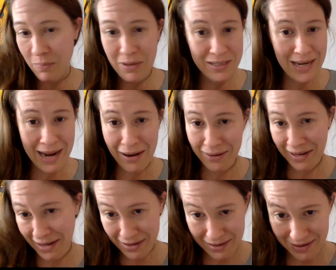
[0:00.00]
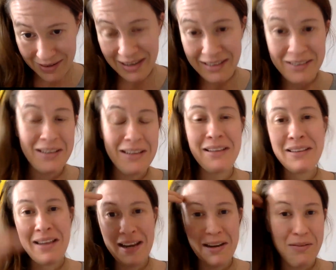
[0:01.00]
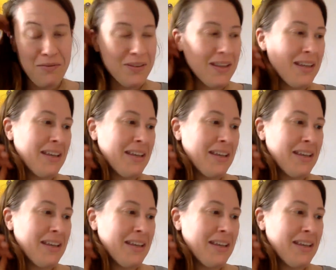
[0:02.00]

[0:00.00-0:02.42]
me down here and kind of